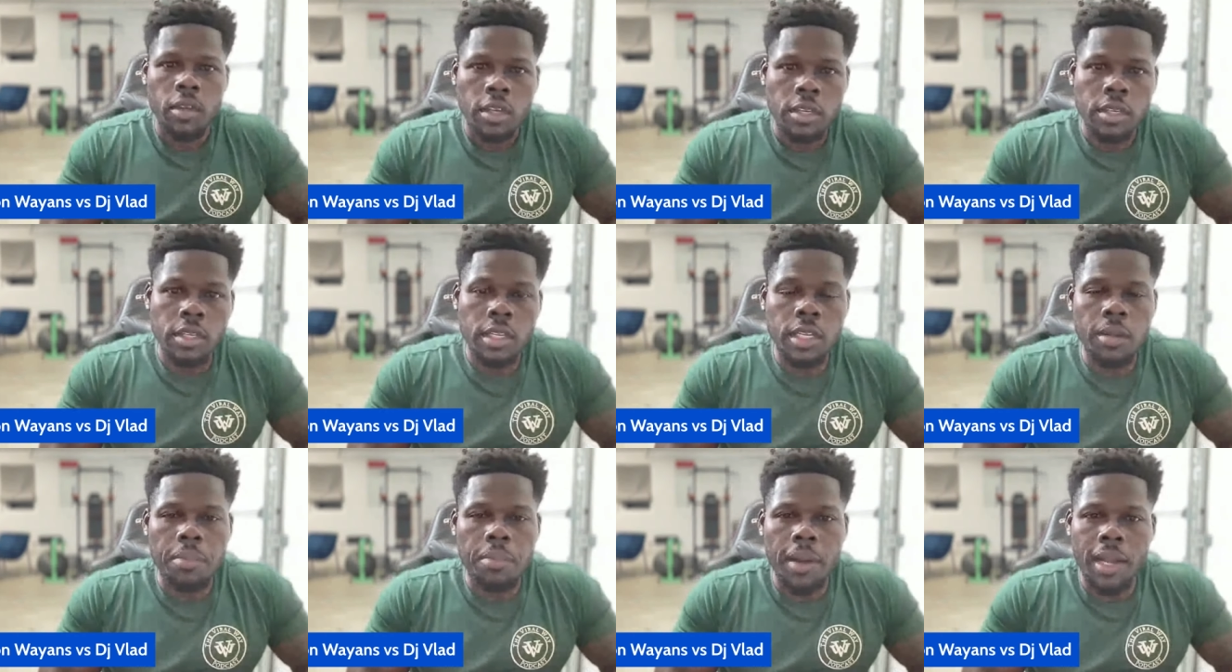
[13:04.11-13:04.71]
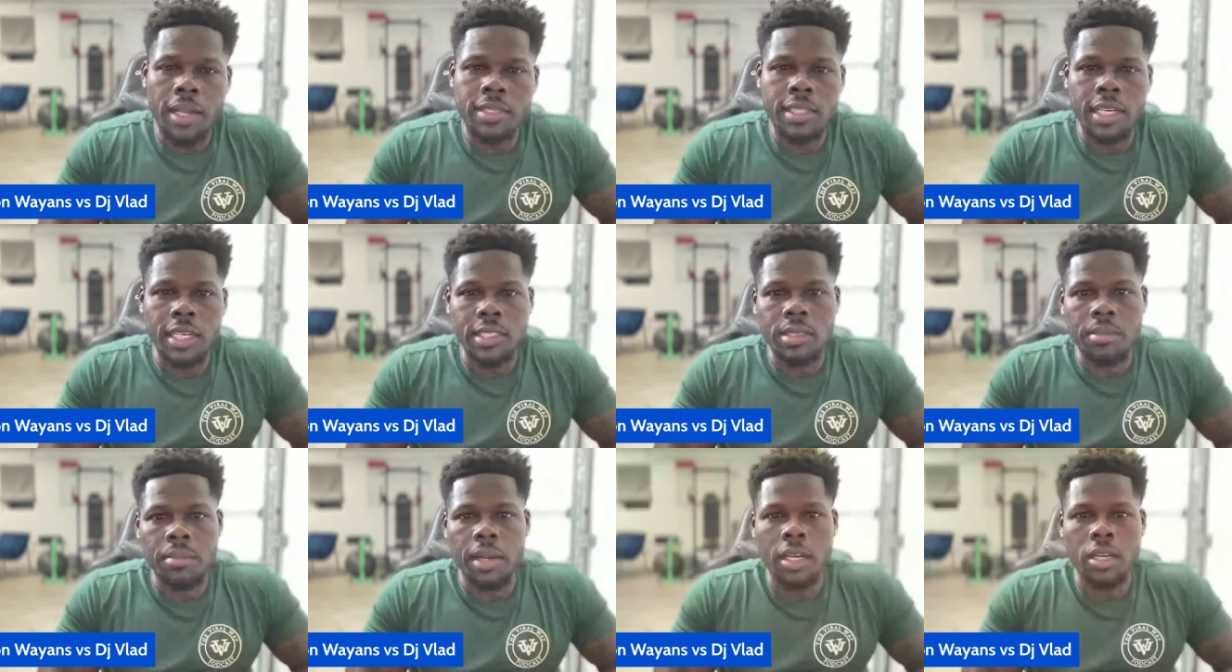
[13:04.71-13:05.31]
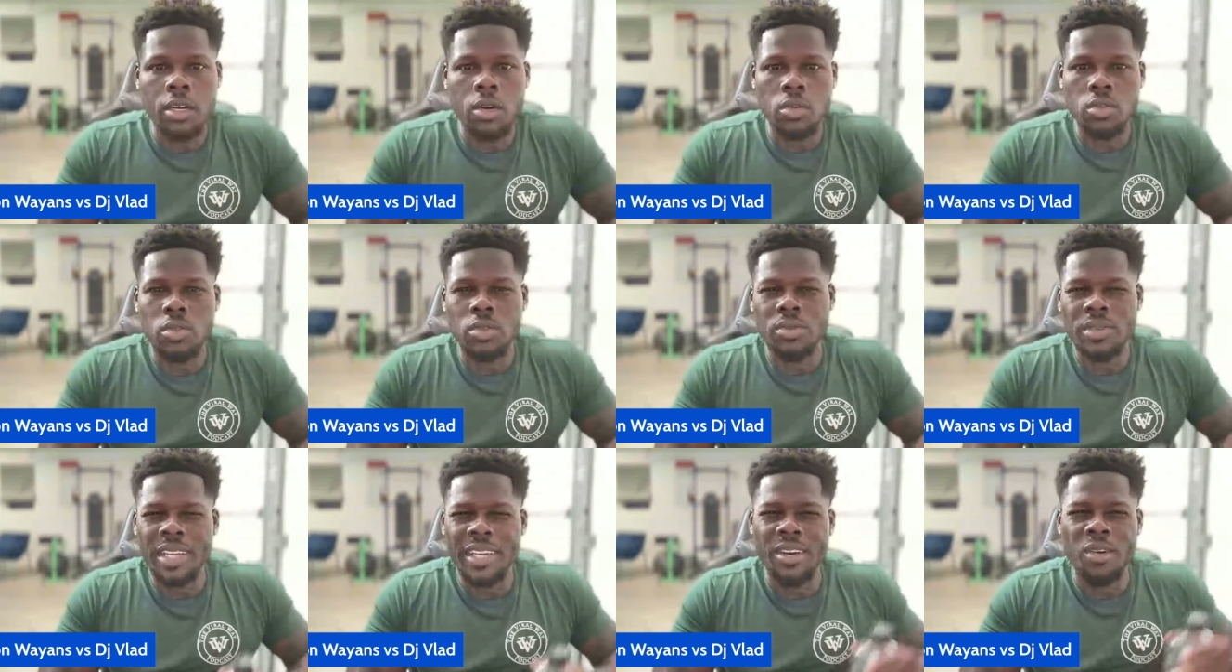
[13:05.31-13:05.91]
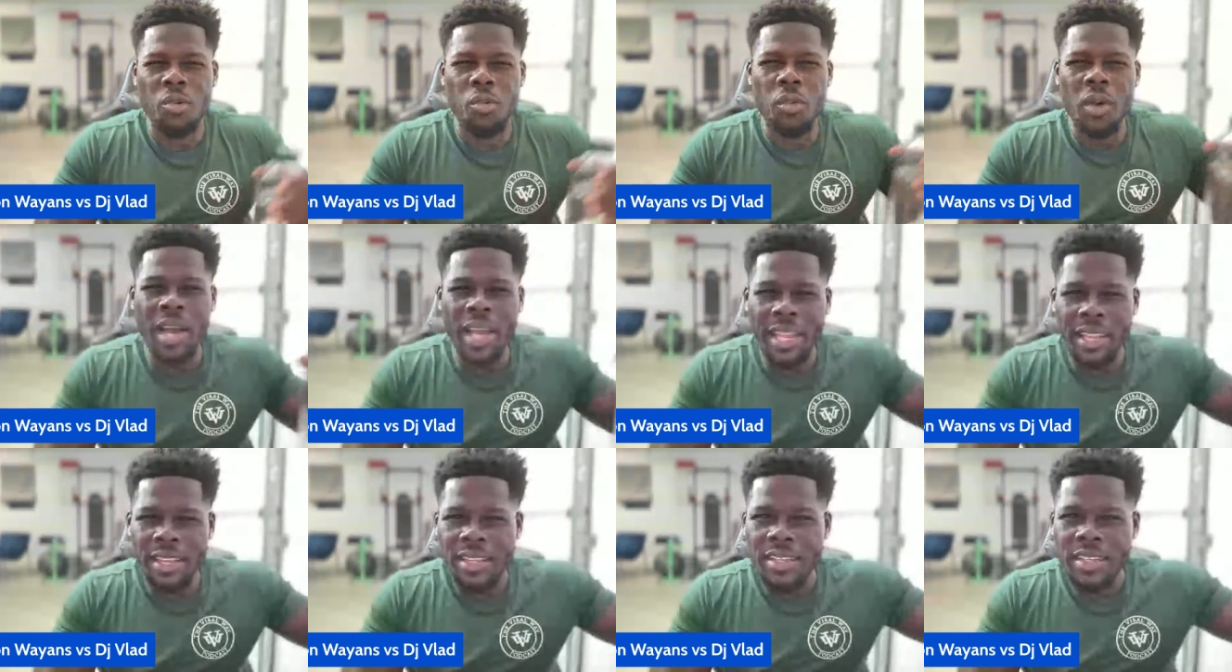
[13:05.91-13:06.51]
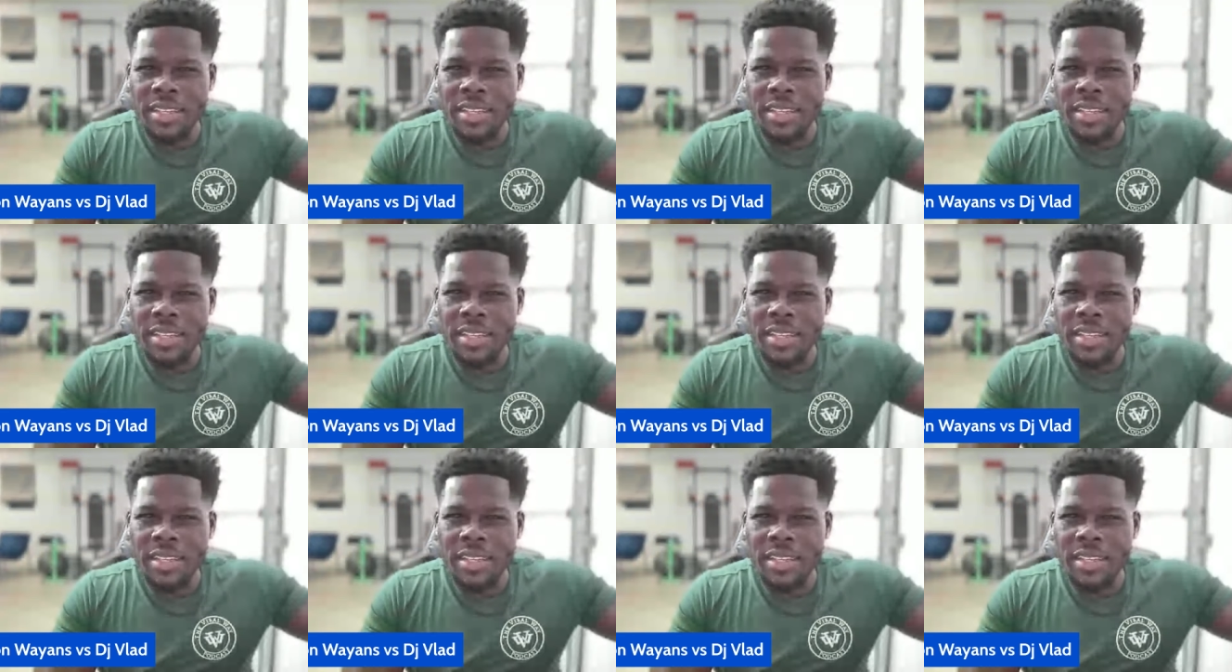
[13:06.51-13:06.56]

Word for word: You need to apologize to my culture. Nigga, what?